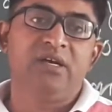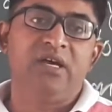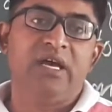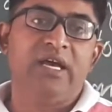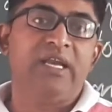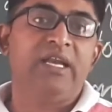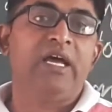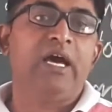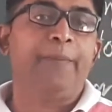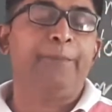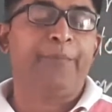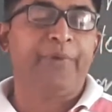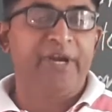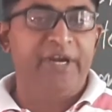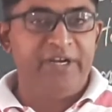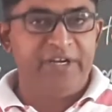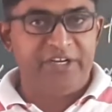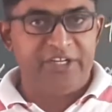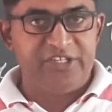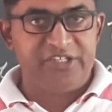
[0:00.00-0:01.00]
an
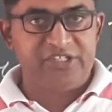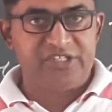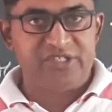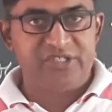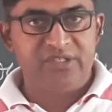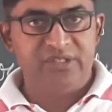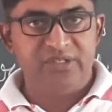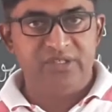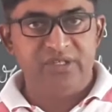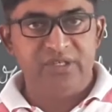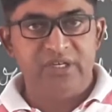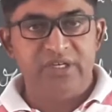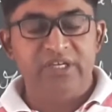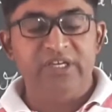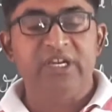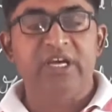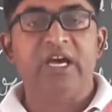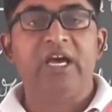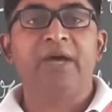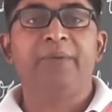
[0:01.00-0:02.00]
apprentice
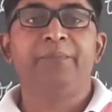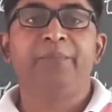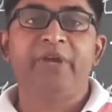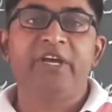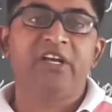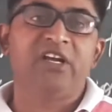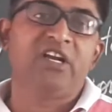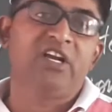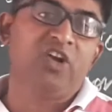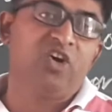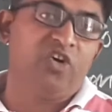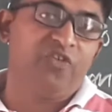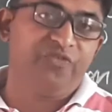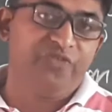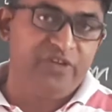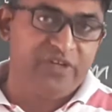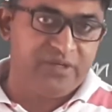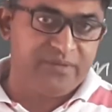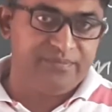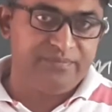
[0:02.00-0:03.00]
in a big law
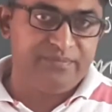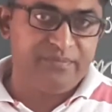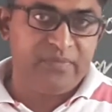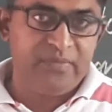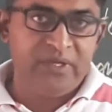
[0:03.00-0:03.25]
firm.